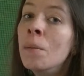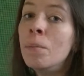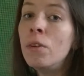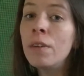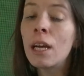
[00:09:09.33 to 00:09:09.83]

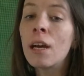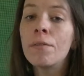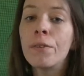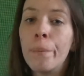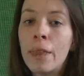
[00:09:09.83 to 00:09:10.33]
Moving
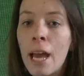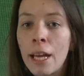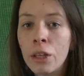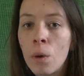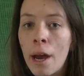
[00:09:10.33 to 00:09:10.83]
on from
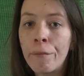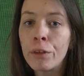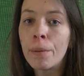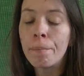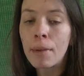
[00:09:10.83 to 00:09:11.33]
that, you
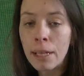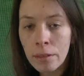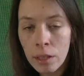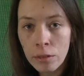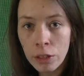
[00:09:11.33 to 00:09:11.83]
have your
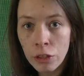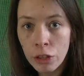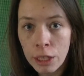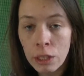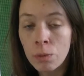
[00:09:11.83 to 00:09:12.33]

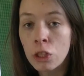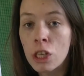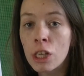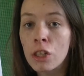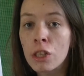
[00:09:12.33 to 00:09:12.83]
micronutrients, which
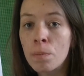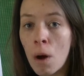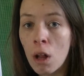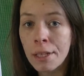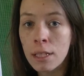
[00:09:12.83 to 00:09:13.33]
are your
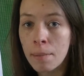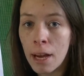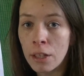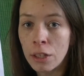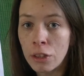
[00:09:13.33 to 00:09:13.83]
smallest
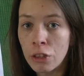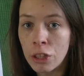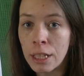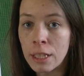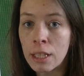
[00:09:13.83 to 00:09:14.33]
amount of
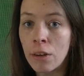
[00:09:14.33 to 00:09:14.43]
nutrients.